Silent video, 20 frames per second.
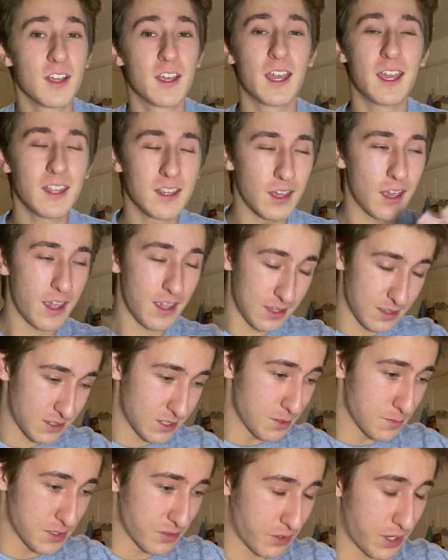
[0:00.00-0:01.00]
In
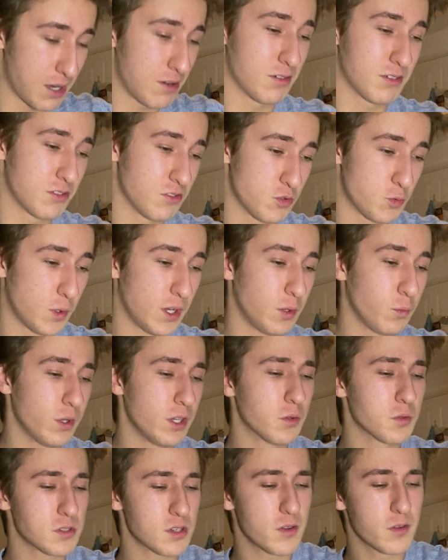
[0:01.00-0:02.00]
terms of character as well,
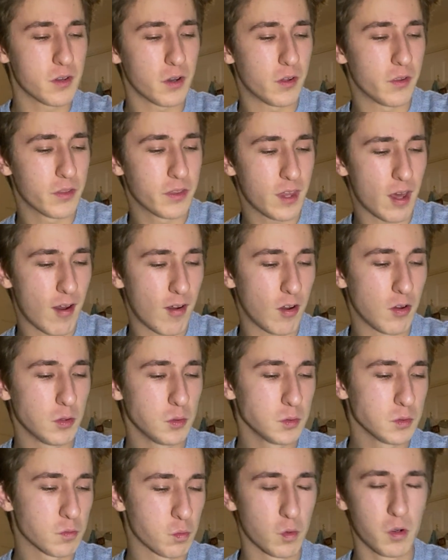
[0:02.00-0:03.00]
we also got that
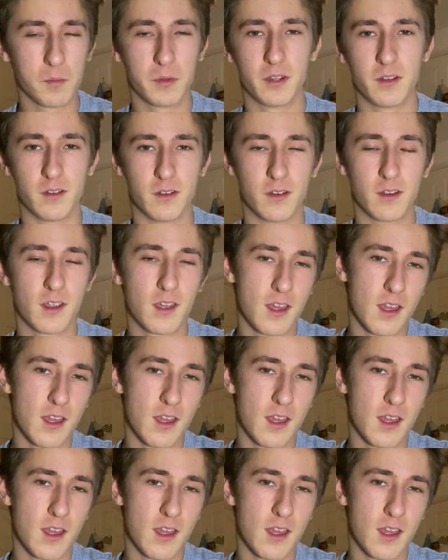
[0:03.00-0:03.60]
old woman.